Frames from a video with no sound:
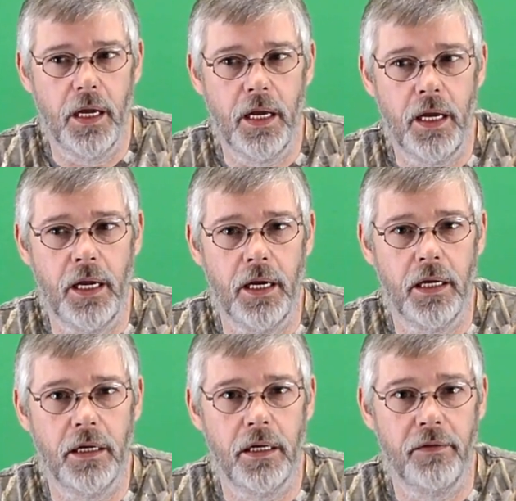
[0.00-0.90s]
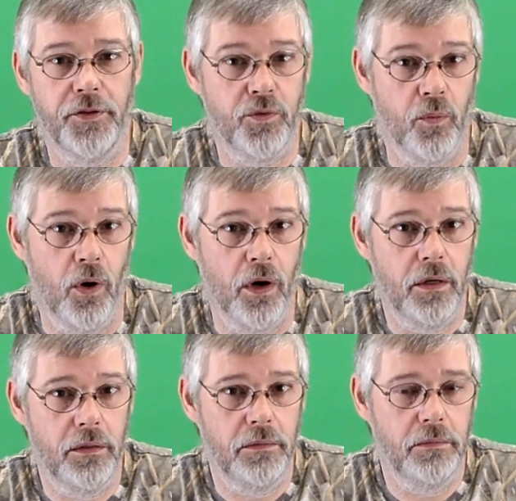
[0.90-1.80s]
And if it's
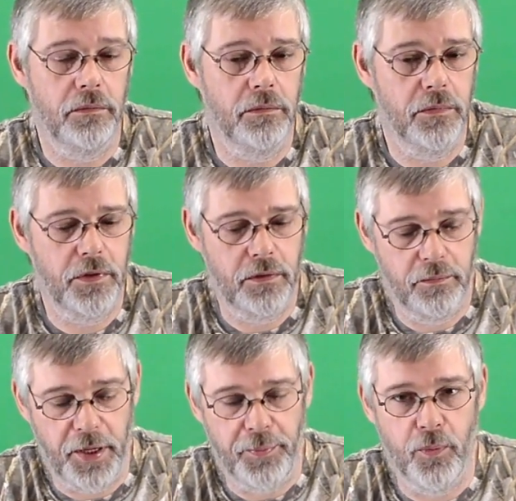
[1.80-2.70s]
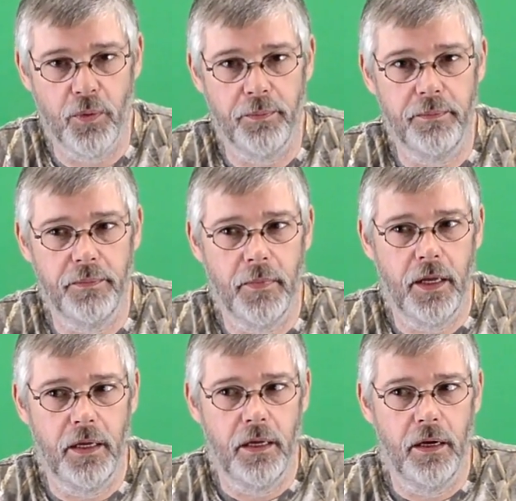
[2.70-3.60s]
wrong, people will
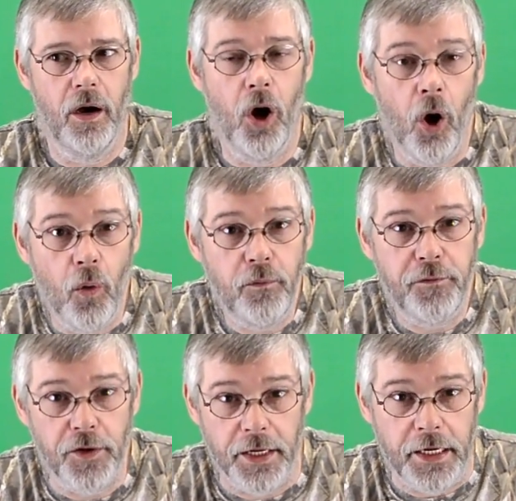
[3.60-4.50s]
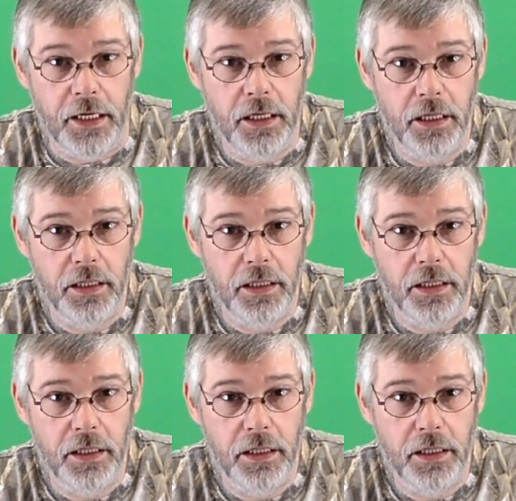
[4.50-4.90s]
hopefully